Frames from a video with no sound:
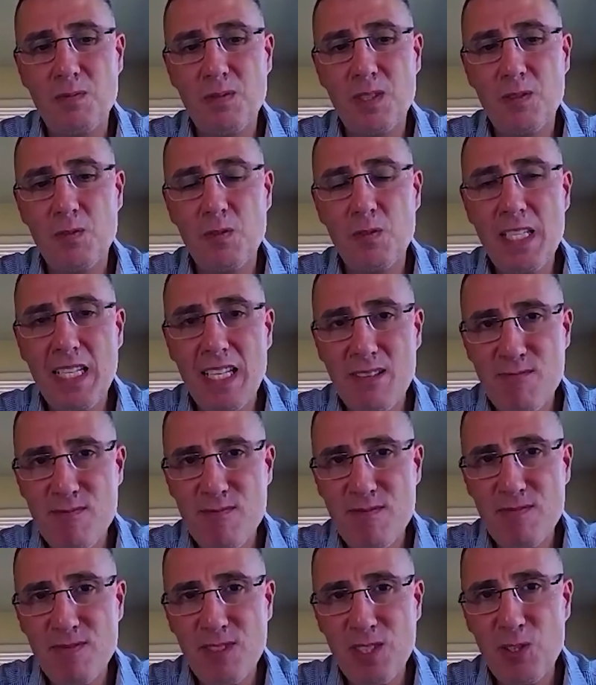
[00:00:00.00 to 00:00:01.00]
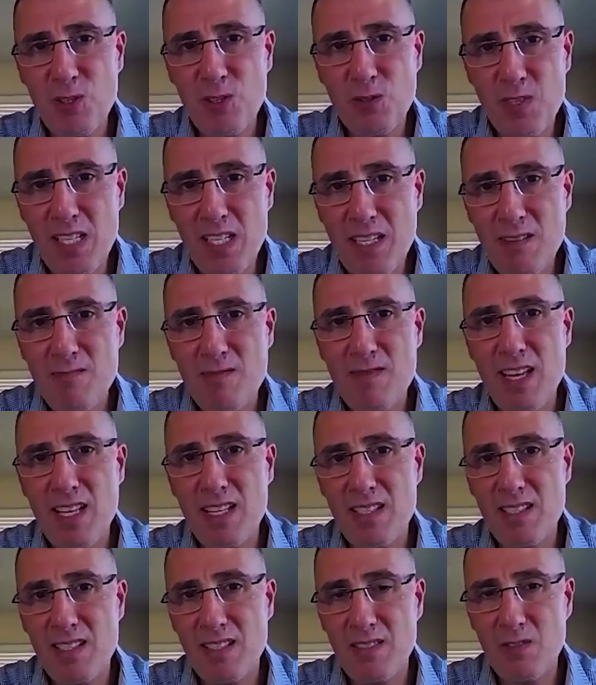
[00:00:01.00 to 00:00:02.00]

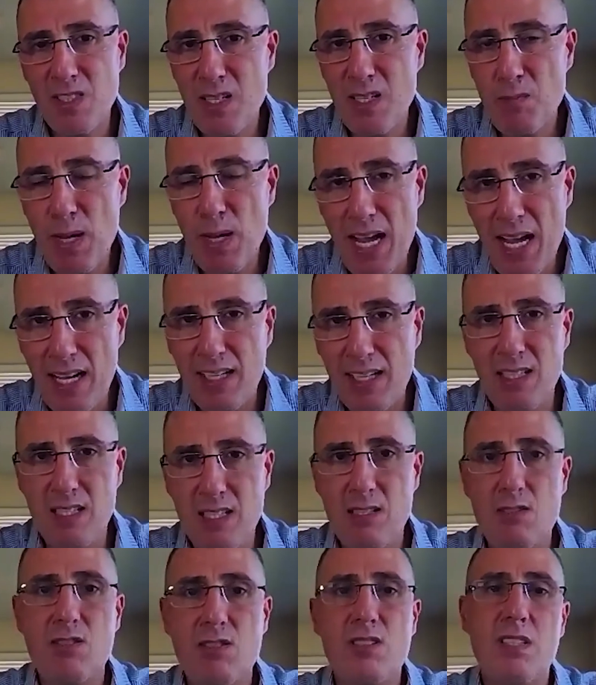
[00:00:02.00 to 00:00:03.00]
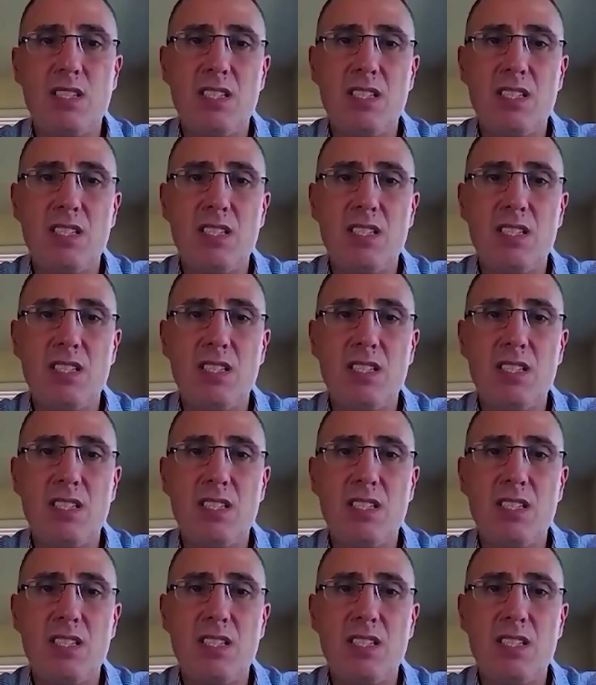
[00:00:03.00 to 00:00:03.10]
reinvent and repackage